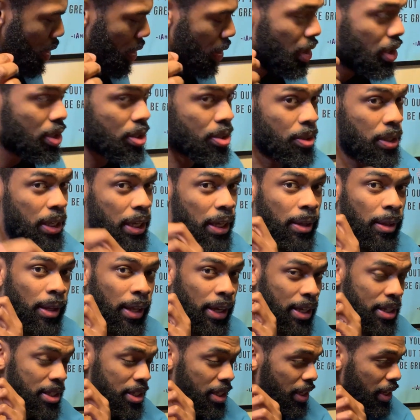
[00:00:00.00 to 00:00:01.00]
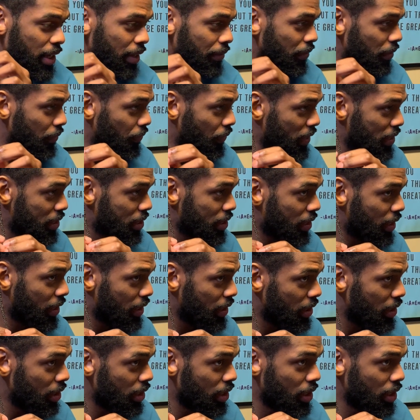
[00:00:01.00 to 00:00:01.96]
So yeah, like I said, I have an event tonight.